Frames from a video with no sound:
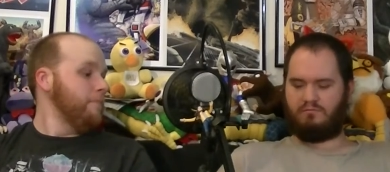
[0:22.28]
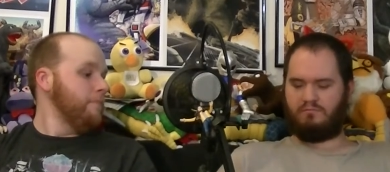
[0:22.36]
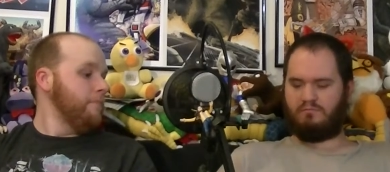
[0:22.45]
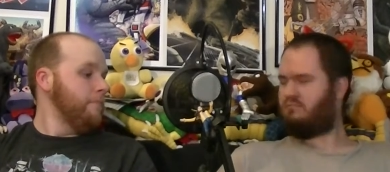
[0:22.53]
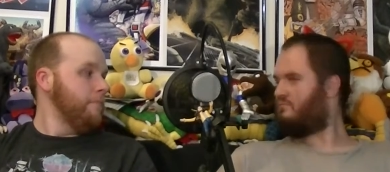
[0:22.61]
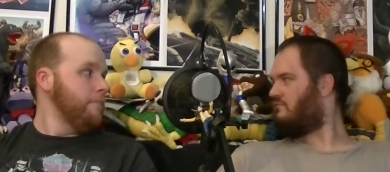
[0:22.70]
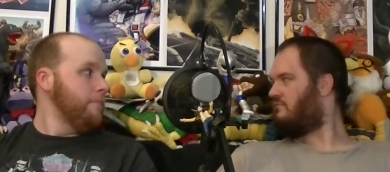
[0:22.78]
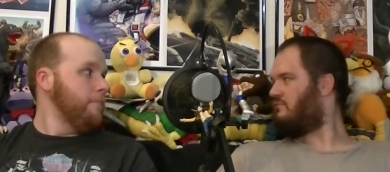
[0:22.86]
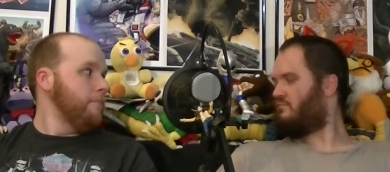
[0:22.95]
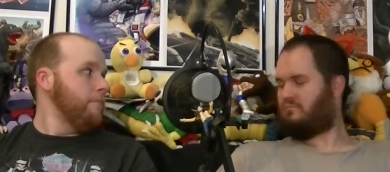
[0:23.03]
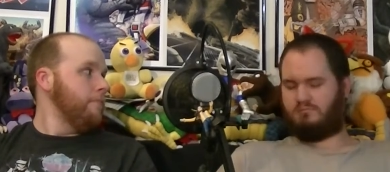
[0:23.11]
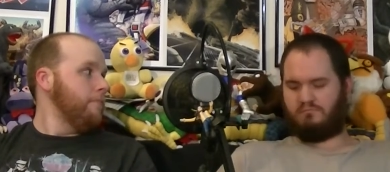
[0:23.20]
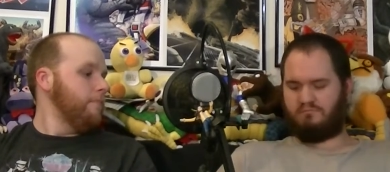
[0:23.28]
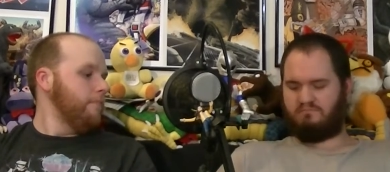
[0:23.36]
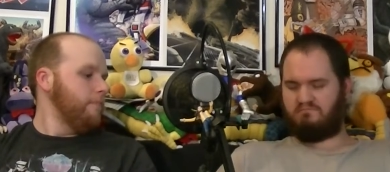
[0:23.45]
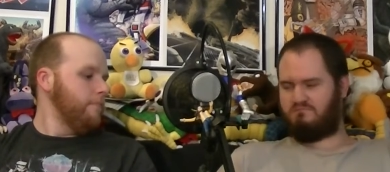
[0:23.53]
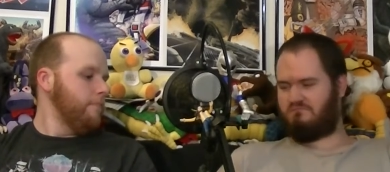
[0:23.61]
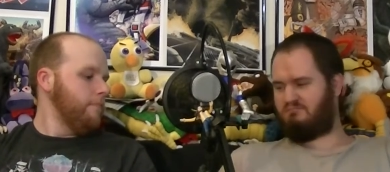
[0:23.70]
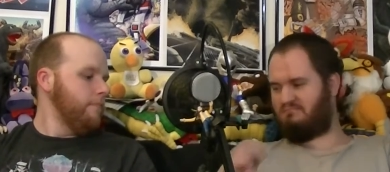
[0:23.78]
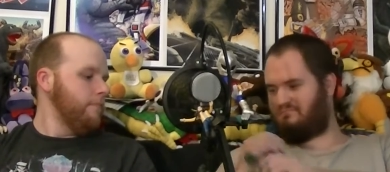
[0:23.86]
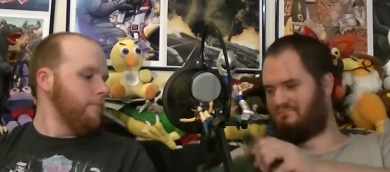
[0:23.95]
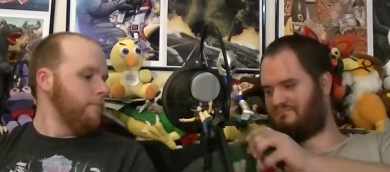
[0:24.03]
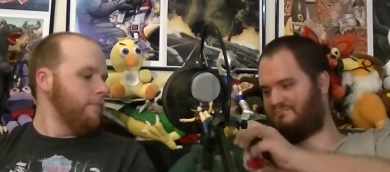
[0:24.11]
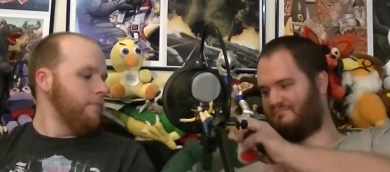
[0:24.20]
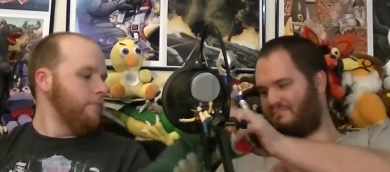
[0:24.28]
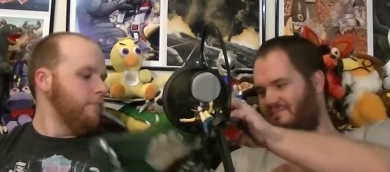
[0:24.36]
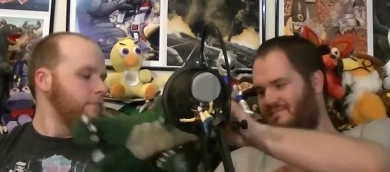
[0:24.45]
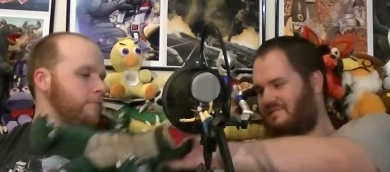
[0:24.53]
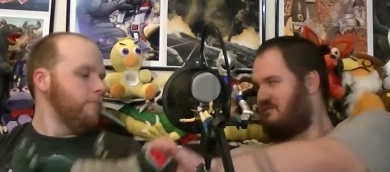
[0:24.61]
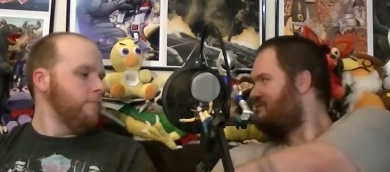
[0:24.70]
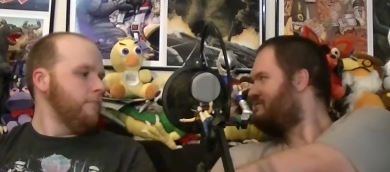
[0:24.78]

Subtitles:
(no one is talking)